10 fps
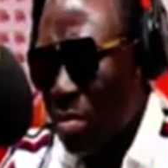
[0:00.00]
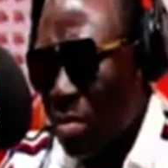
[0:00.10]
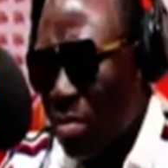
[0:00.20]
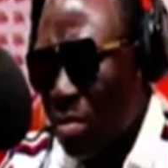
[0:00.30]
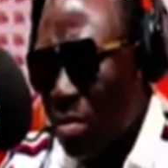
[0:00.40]

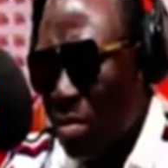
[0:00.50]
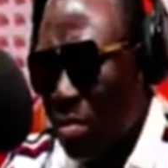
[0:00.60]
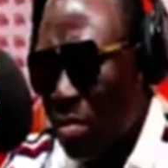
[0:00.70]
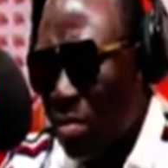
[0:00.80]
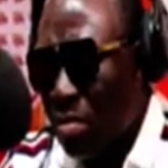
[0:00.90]
I'm on for
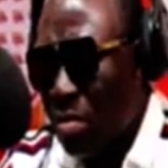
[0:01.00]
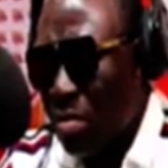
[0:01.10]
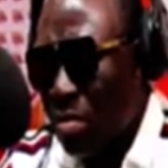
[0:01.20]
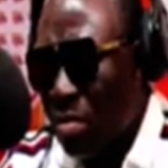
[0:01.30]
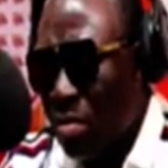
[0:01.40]
normal mind.
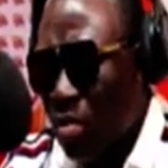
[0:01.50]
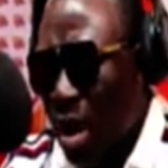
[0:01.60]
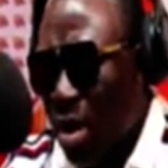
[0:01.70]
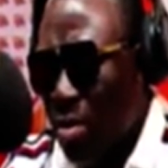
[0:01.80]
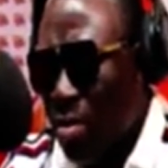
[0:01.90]

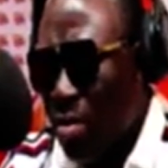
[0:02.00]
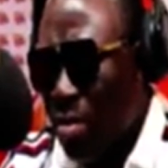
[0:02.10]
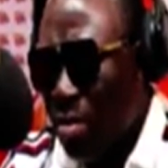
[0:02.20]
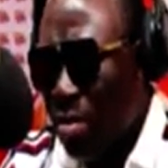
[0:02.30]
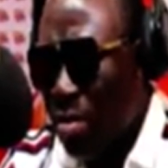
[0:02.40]
Wow.
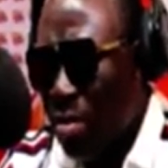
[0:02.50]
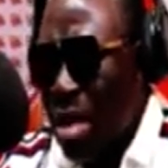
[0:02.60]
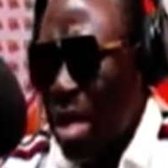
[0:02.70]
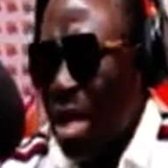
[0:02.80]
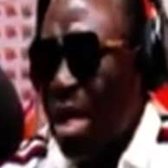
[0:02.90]

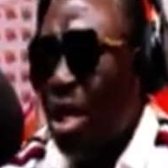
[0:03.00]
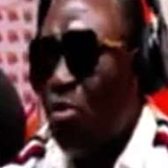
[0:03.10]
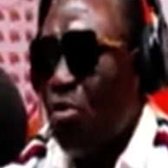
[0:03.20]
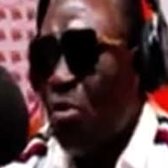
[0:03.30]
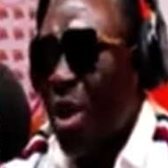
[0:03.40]
The
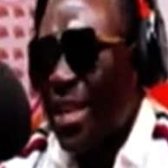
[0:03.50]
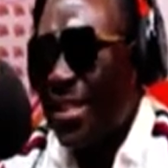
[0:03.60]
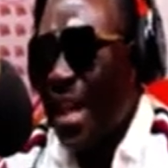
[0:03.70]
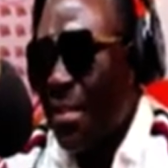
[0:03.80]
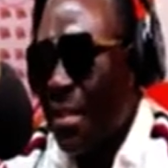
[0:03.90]
first
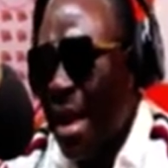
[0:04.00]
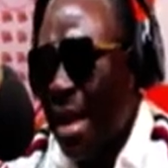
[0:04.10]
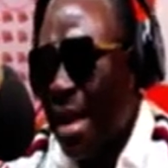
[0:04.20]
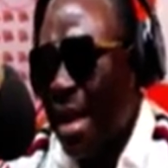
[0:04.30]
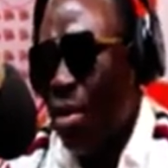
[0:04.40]
time na.
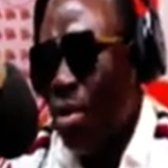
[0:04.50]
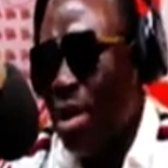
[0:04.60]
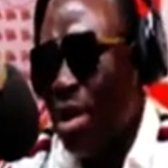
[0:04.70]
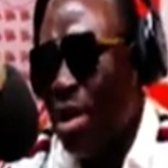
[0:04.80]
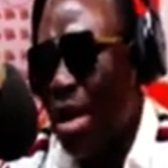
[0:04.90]
Odi
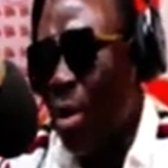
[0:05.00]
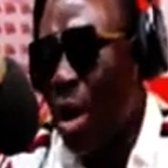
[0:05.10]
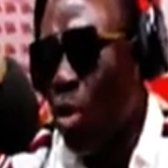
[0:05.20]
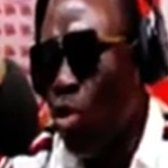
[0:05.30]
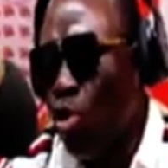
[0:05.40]
di kwa
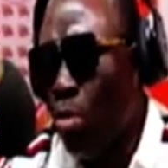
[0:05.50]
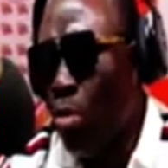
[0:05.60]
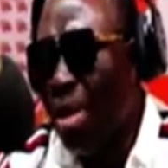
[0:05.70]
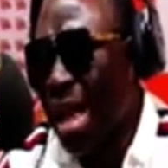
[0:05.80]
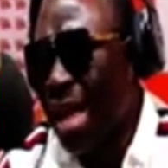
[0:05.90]
na
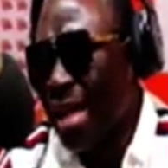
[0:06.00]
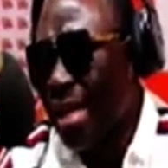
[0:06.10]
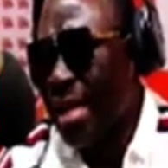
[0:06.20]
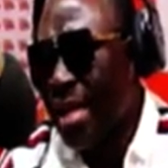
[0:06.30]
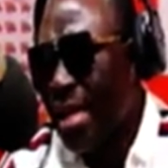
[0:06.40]
unumbeda
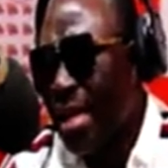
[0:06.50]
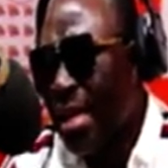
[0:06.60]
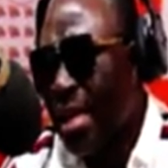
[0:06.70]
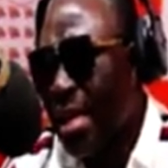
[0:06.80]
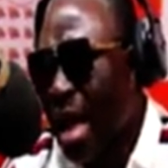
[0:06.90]

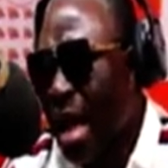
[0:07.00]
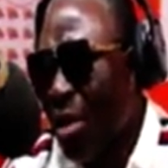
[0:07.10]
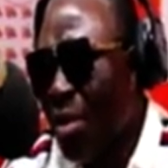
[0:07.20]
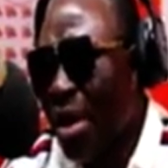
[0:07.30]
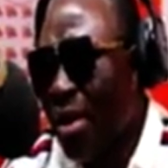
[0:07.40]

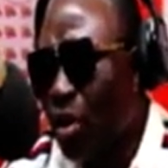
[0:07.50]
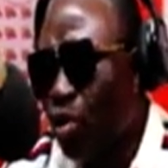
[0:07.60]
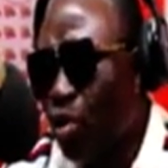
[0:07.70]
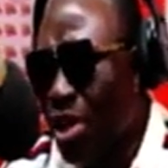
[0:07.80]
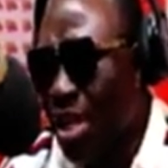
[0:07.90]
na he
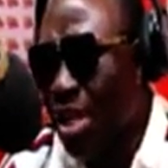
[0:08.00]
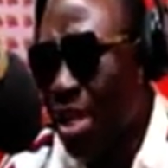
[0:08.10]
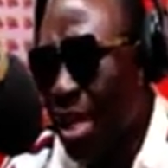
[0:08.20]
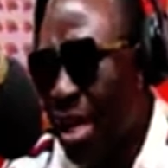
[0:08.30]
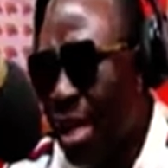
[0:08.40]
Kristo ni
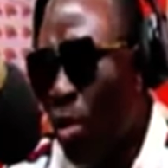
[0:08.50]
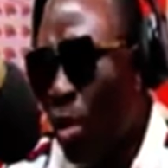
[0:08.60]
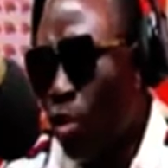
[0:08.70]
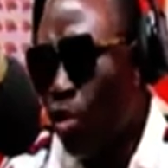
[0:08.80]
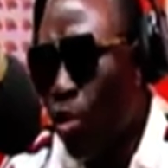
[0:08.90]

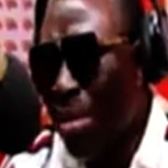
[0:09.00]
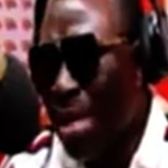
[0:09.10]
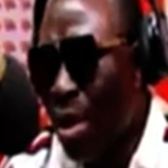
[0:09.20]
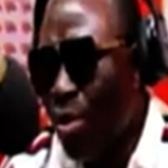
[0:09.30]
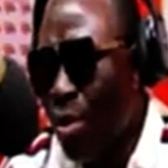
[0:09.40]
moko tuwa
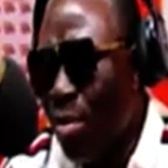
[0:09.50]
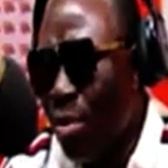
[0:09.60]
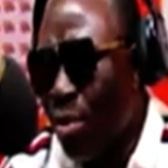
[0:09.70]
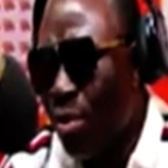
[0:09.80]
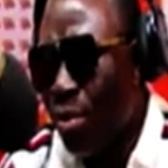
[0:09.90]
mani ewe
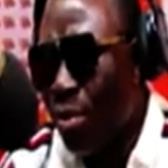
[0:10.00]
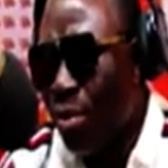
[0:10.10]
munu